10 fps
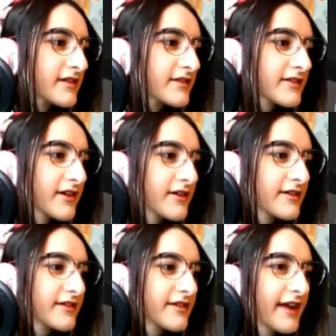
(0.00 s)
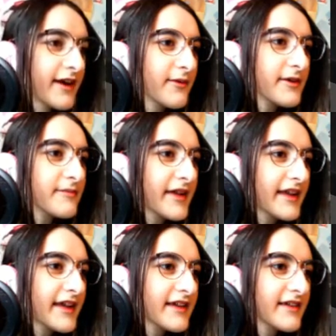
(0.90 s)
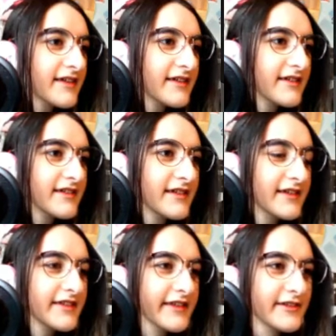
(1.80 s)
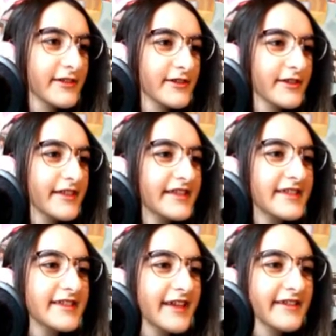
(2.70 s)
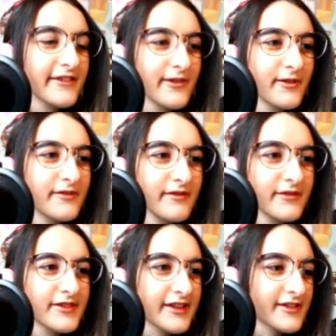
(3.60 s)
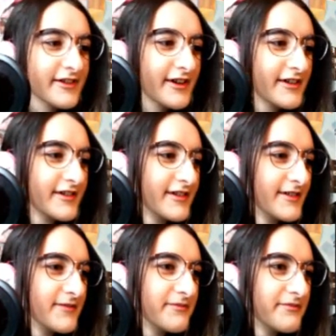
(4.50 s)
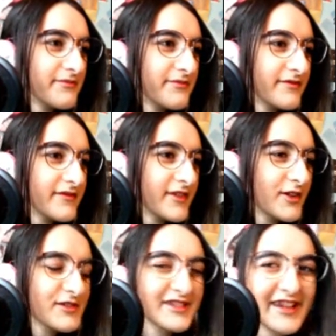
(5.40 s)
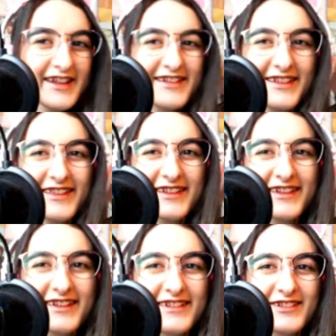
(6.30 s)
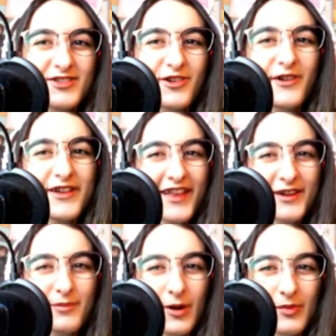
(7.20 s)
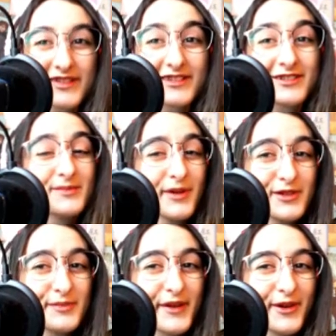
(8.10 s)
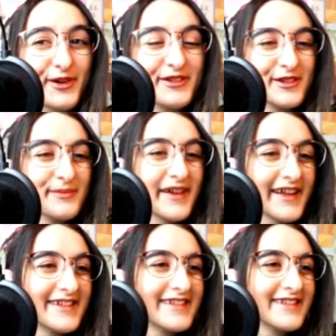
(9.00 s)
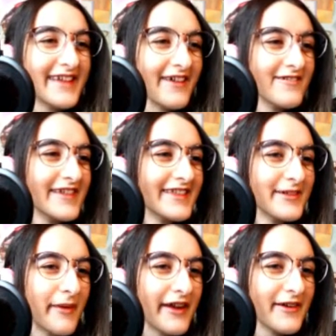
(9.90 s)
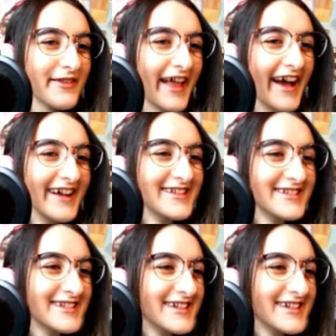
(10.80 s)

So now we're meeting his sister. So this is his sister, who's technically, storyline purposes, supposed to be older, but I definitely made her last.